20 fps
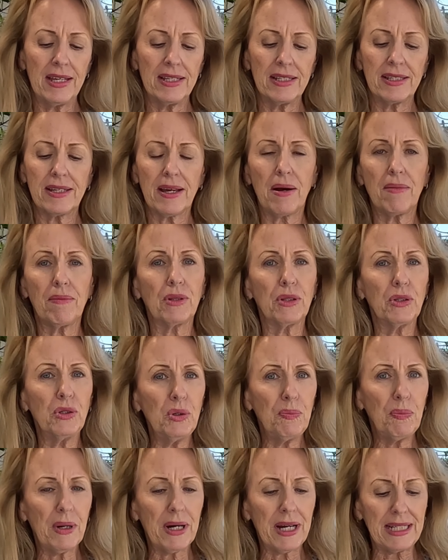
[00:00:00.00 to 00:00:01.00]
some
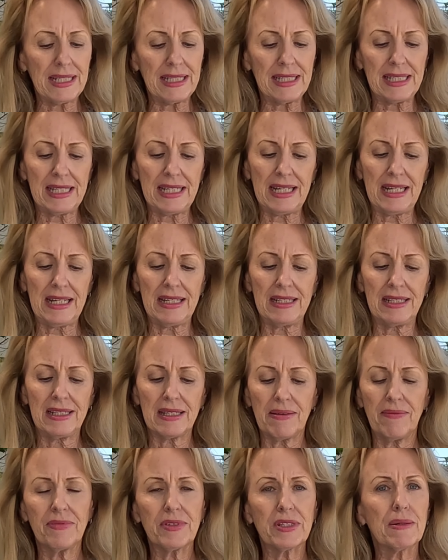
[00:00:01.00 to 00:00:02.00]
lupine
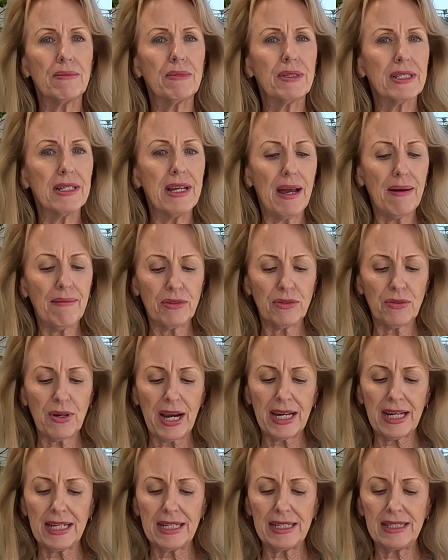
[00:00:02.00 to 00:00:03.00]
seeds, some
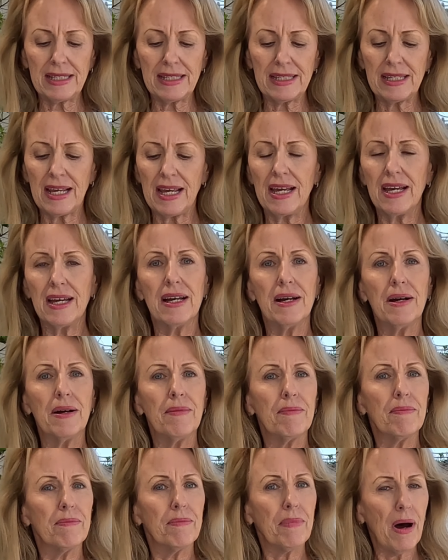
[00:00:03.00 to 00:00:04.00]
snapdragons,
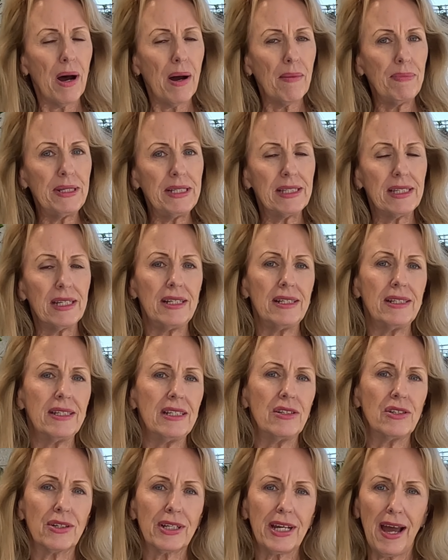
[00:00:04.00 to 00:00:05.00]
poppy seeds.
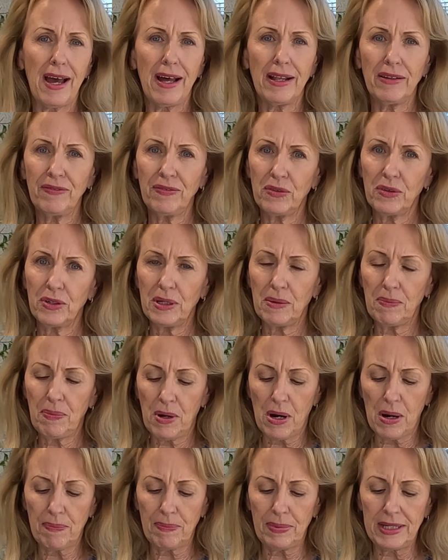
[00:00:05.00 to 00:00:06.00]
These are California
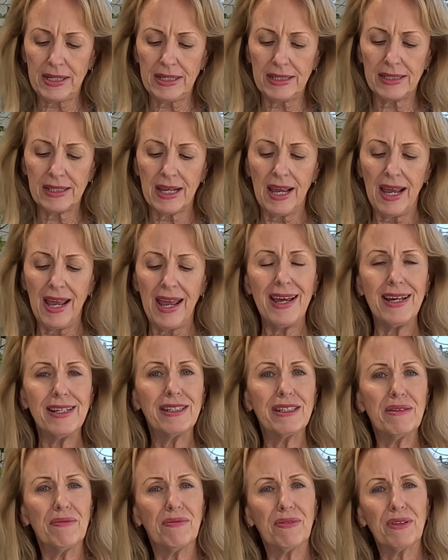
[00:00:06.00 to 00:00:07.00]
poppies, and
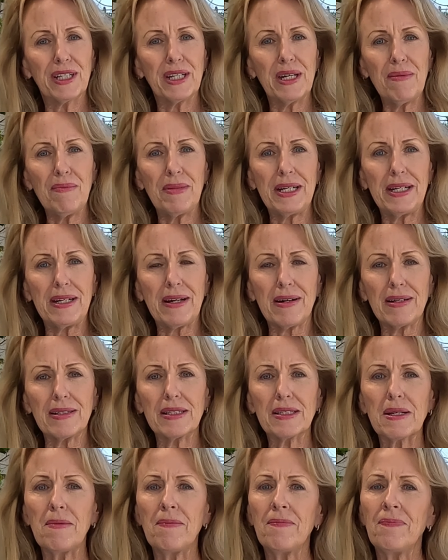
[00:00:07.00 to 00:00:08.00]
some
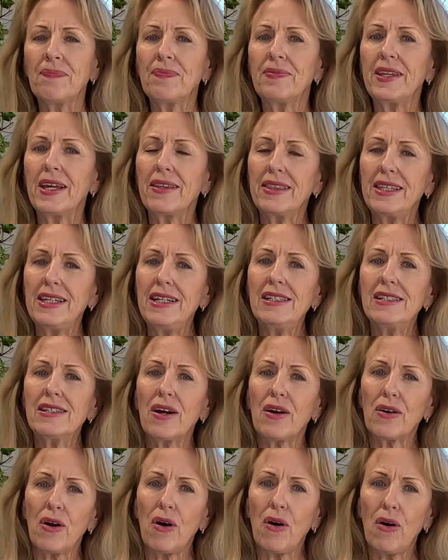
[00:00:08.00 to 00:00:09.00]
forget-me-nots. Now, these
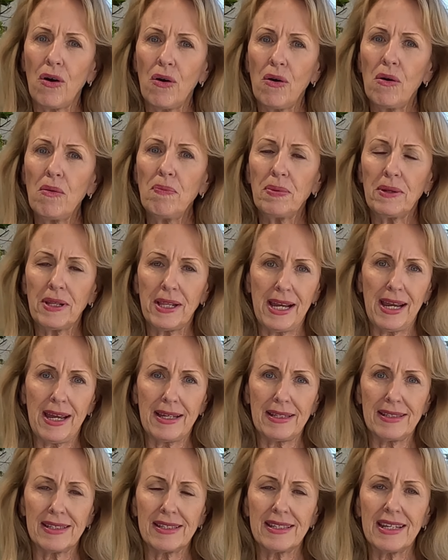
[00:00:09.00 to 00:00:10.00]
are all
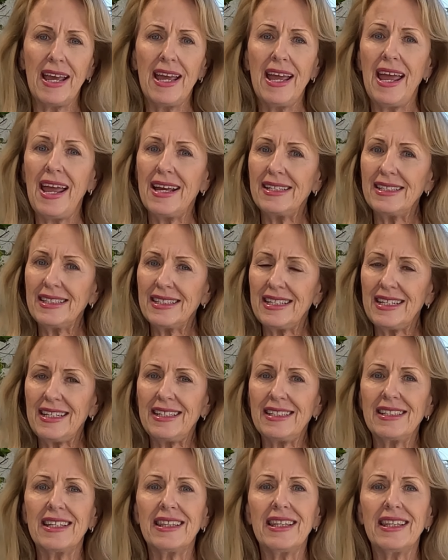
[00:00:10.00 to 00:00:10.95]
plants and seeds